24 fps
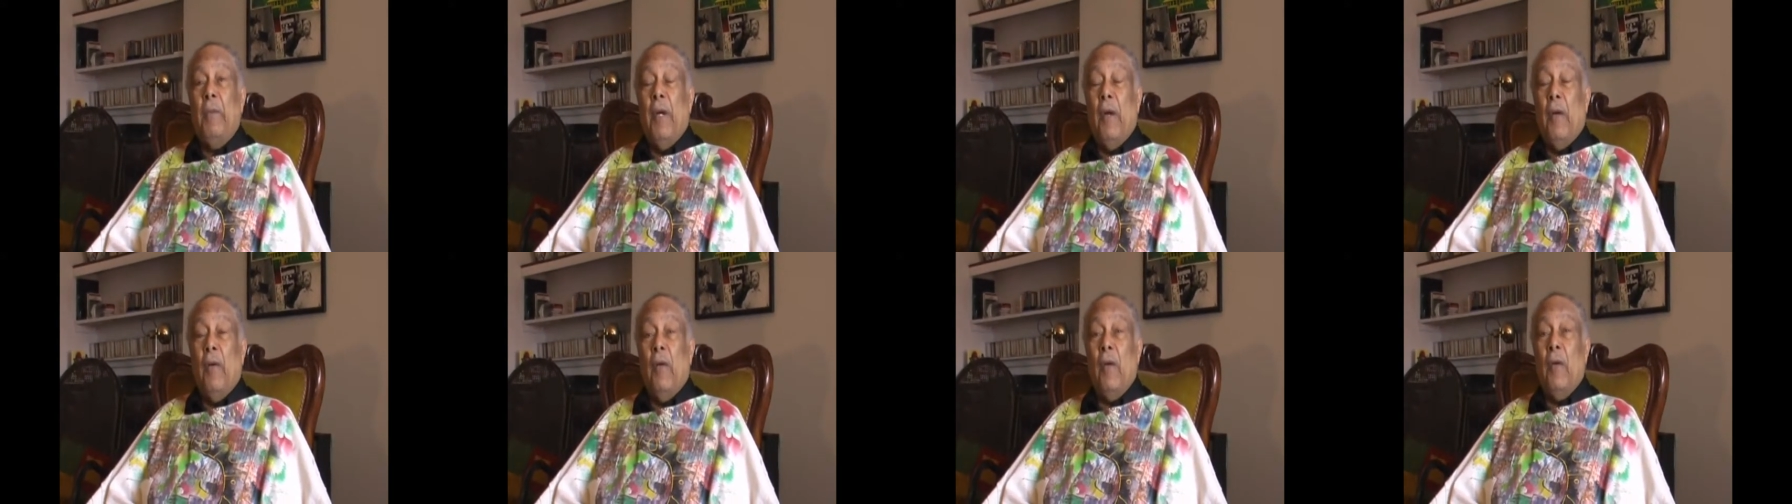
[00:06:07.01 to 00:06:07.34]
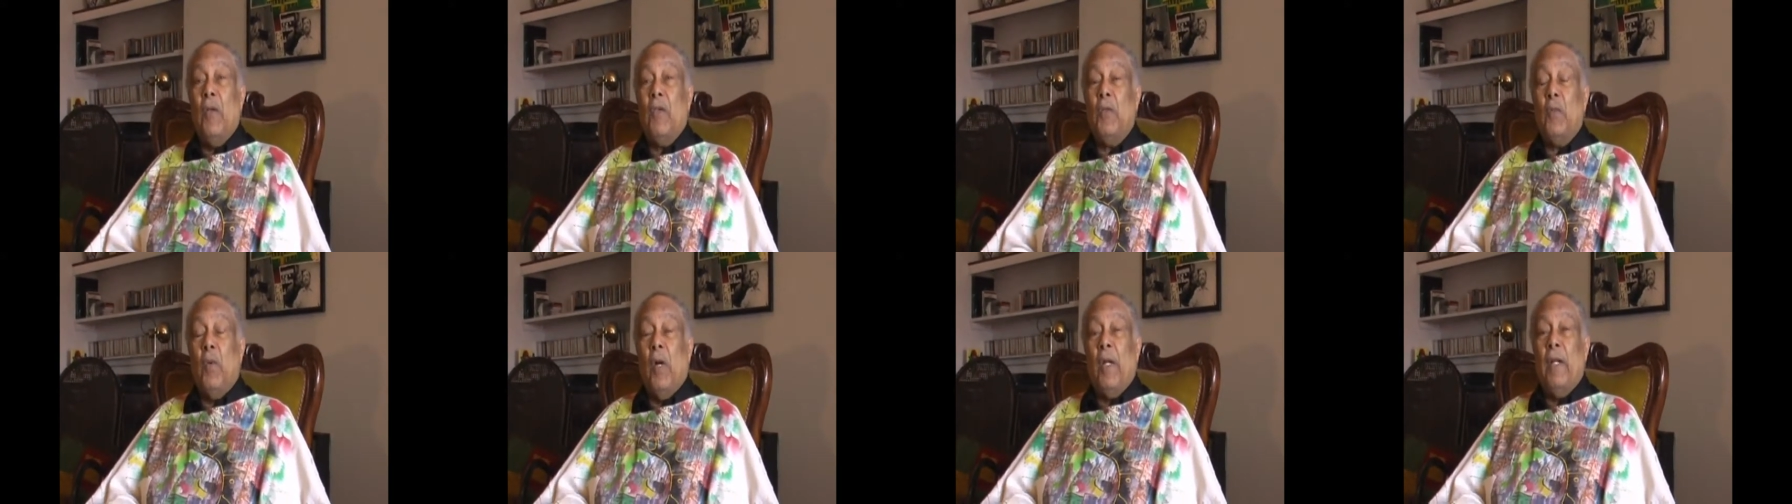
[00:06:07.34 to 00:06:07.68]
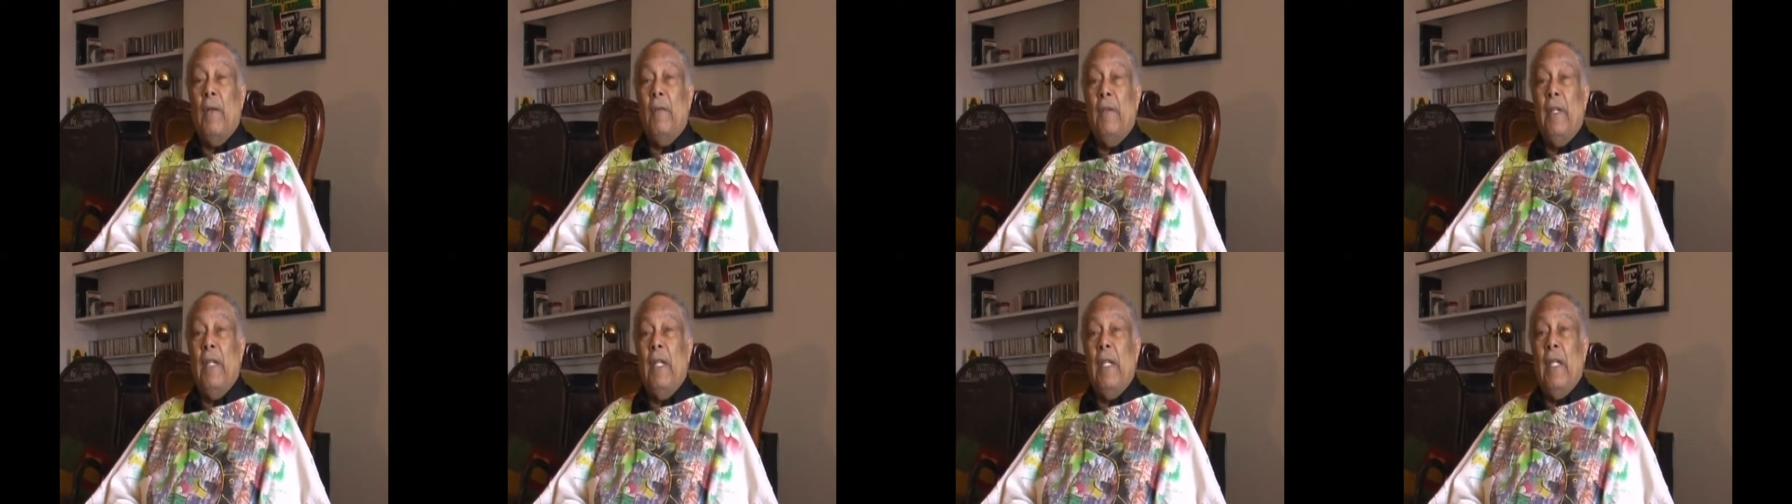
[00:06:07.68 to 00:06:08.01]
Beryl is one
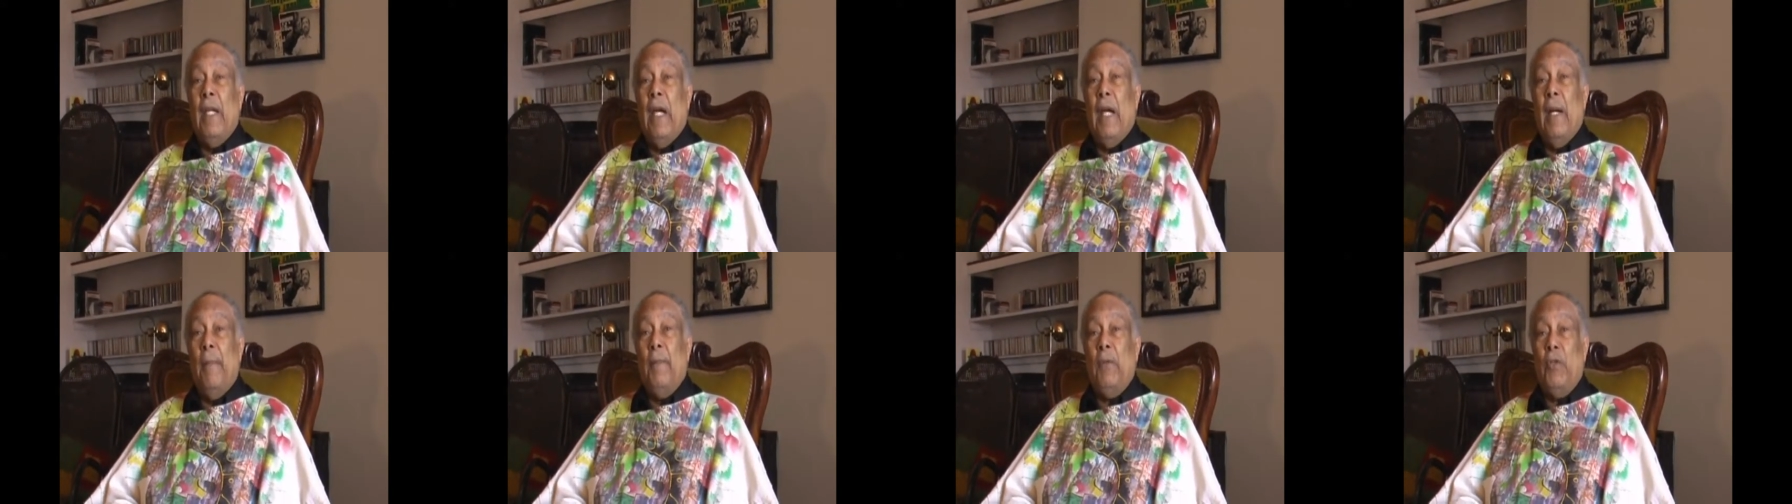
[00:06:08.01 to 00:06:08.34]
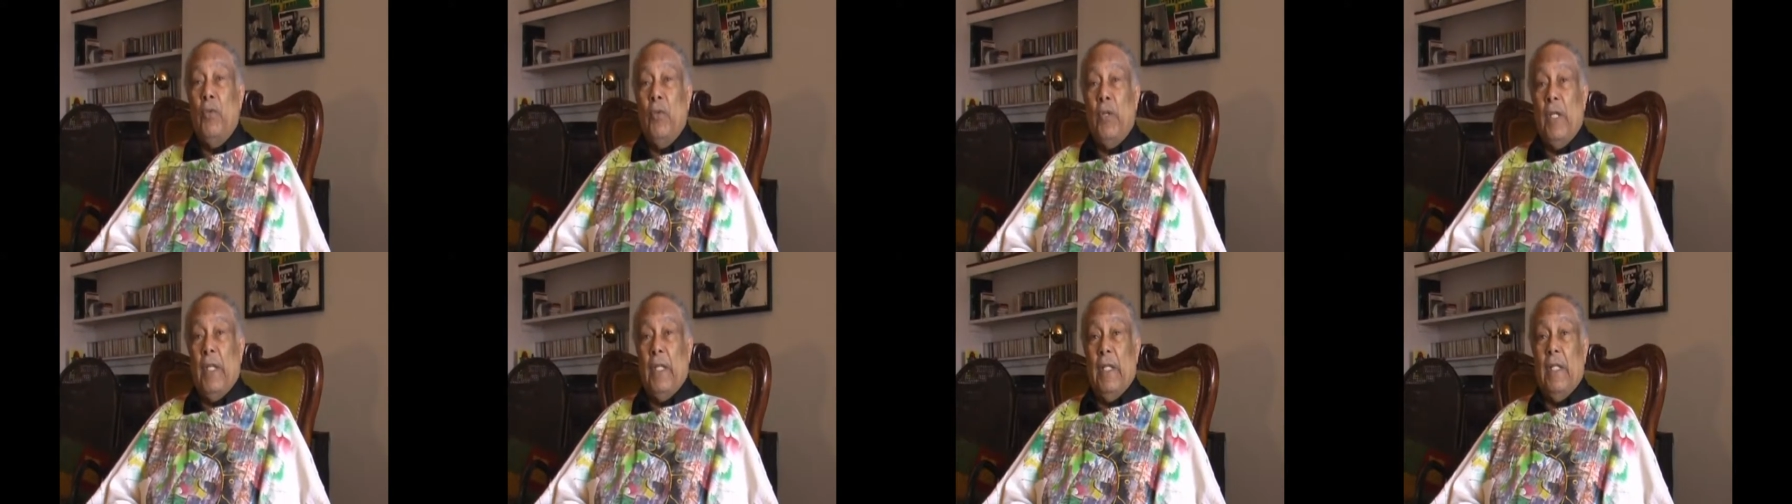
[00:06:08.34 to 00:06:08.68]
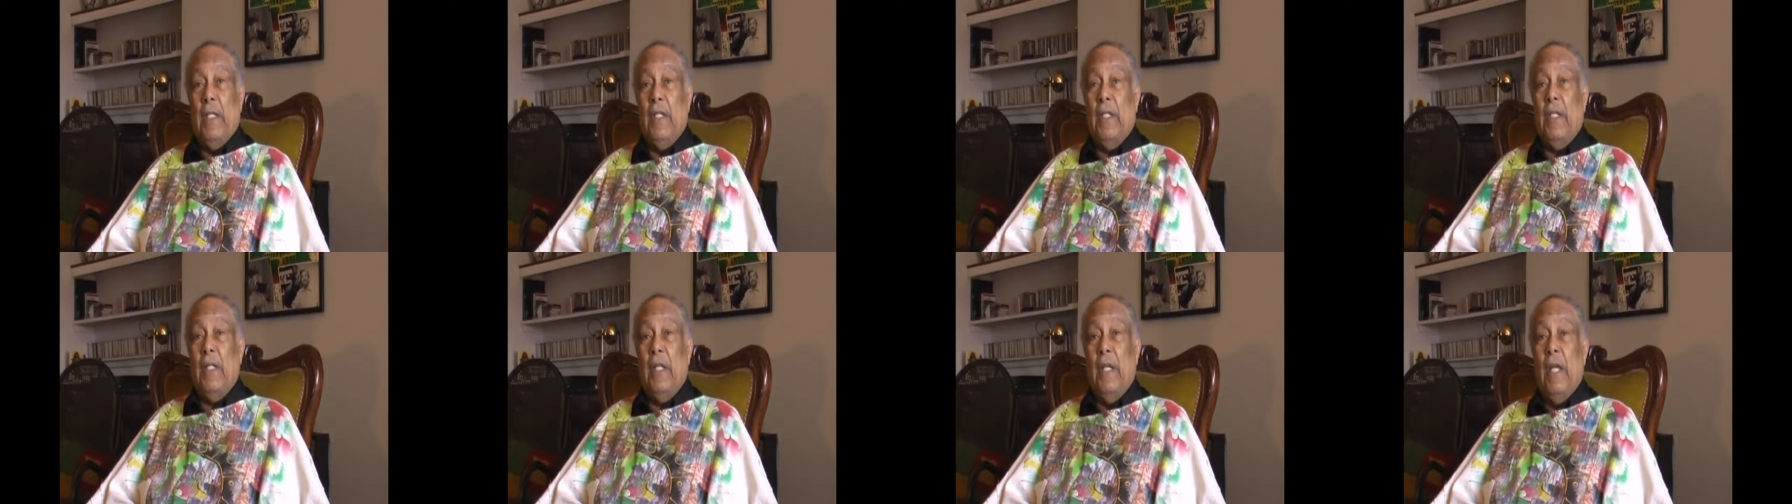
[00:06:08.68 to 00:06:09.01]
of the um,
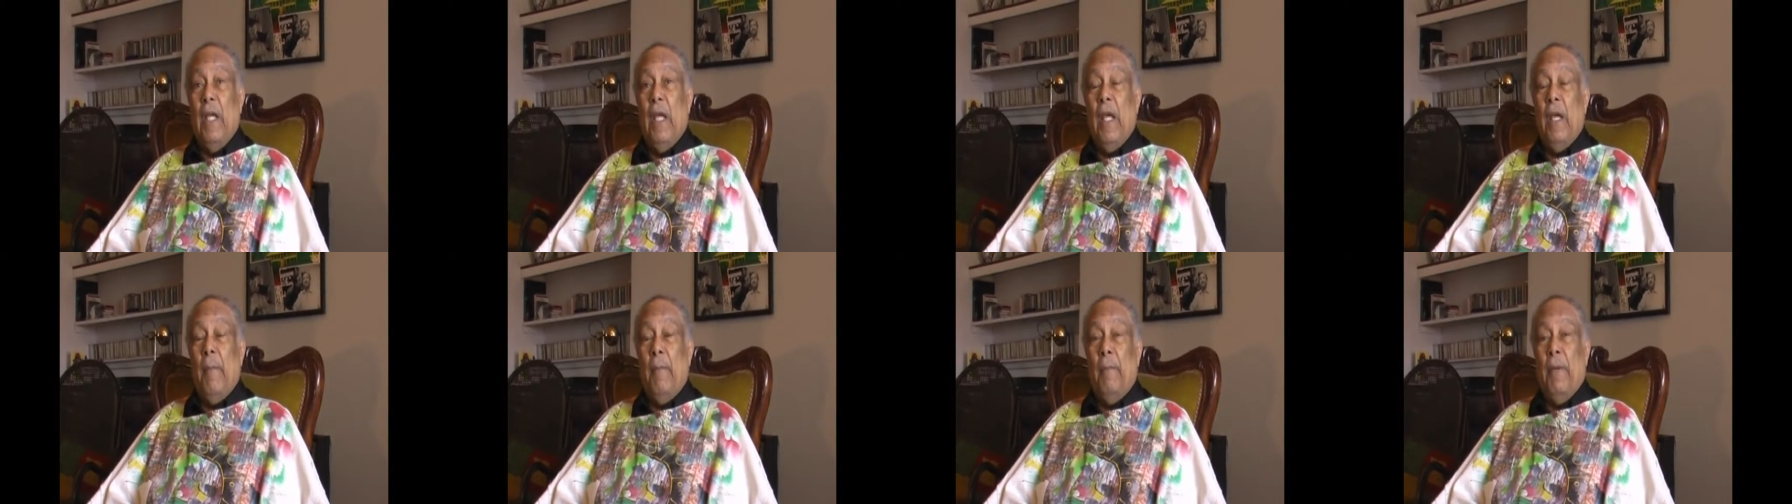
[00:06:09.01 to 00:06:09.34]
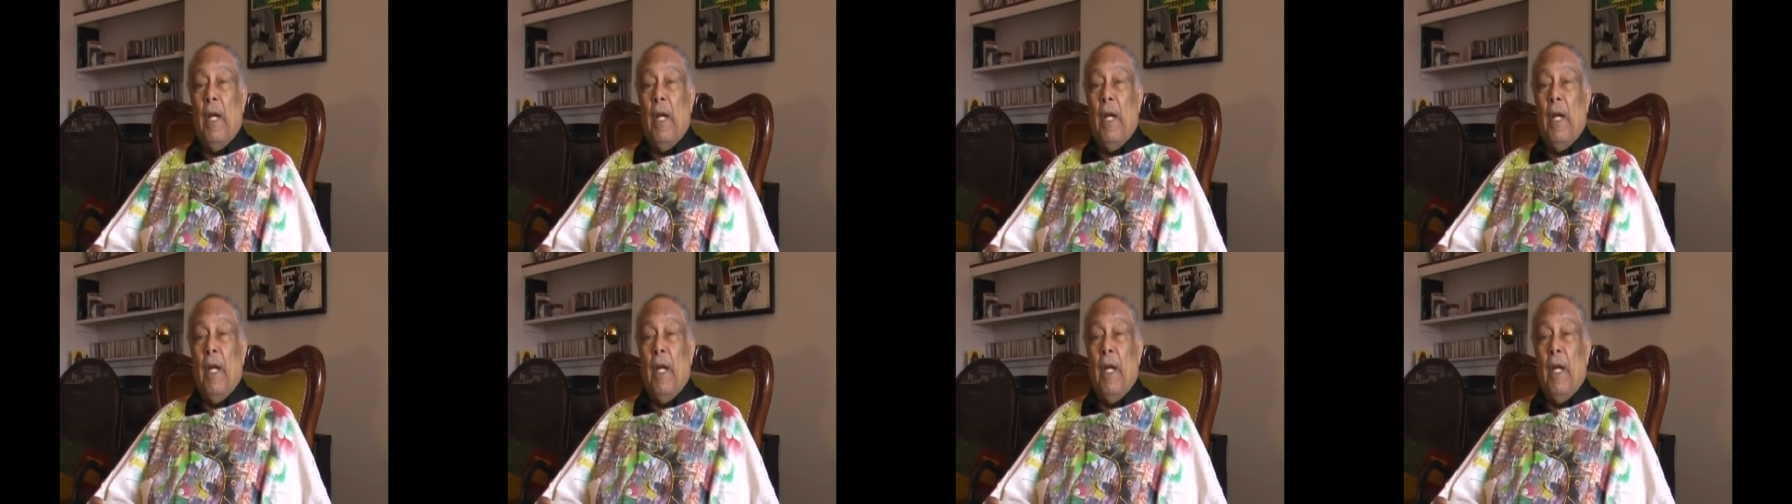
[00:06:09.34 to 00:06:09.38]
tutors. Mm-hmm.